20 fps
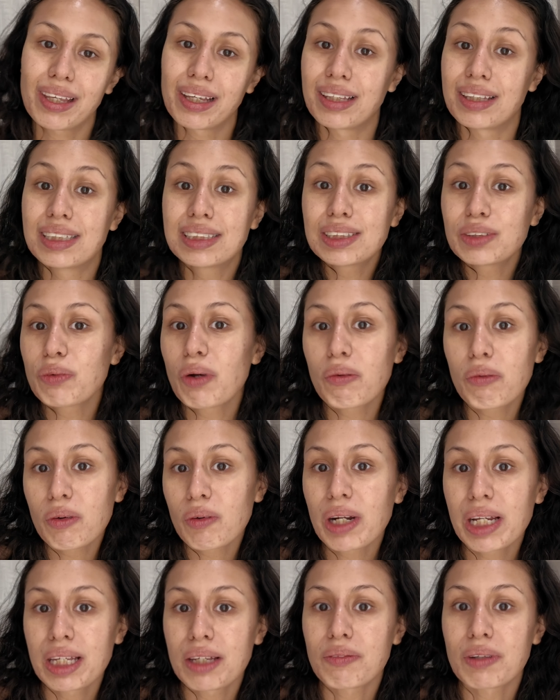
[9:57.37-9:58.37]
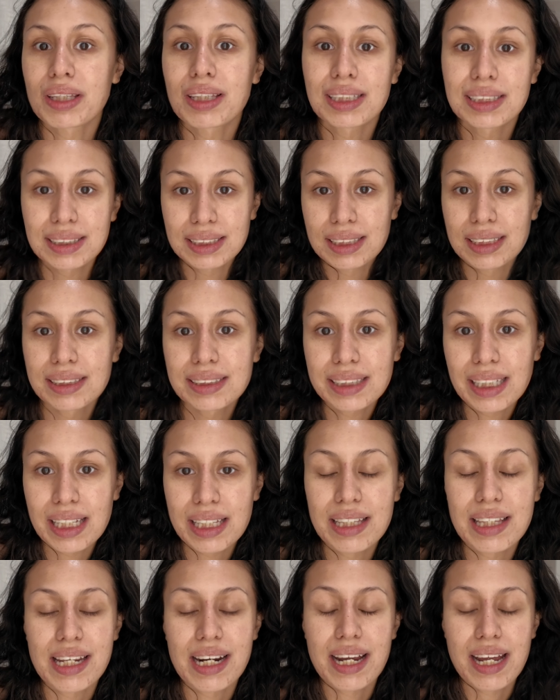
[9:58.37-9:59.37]
this is what we're working with. This is the
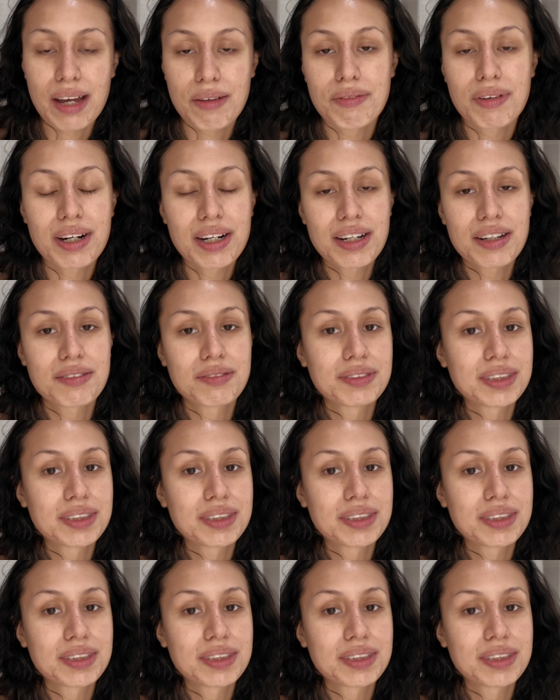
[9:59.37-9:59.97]
skin that I have right now,